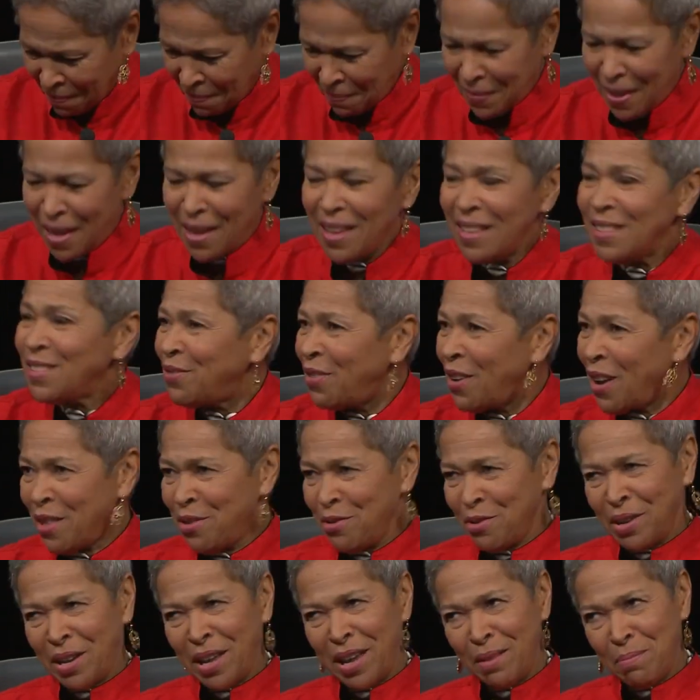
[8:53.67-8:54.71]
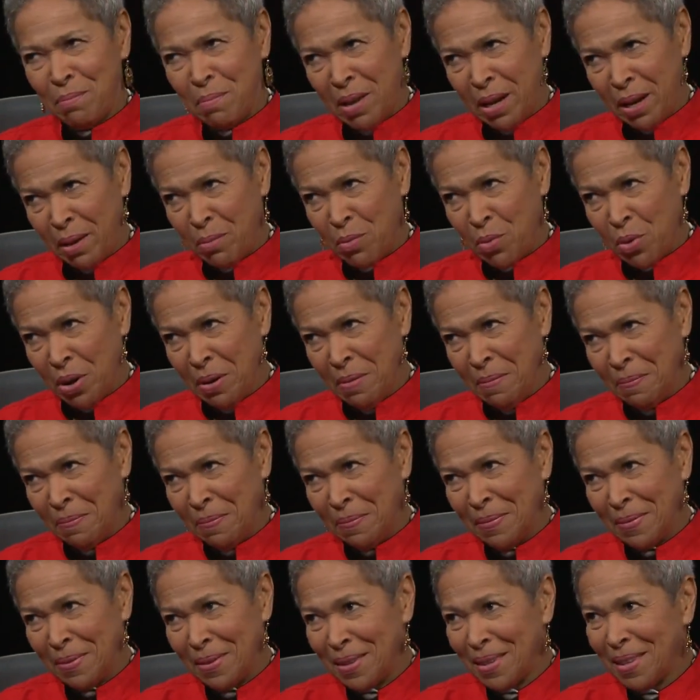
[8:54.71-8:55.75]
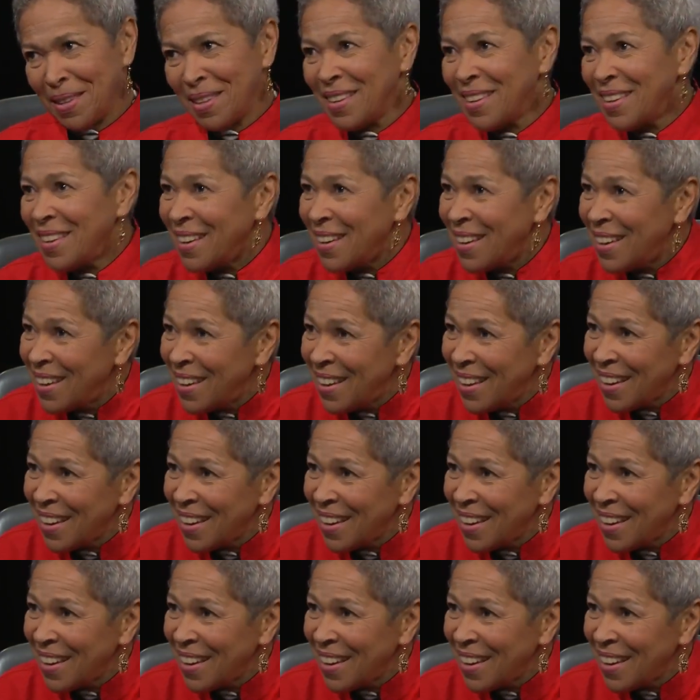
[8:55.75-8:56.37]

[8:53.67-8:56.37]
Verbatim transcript: Uh-huh. His father had had many more. Did he try to make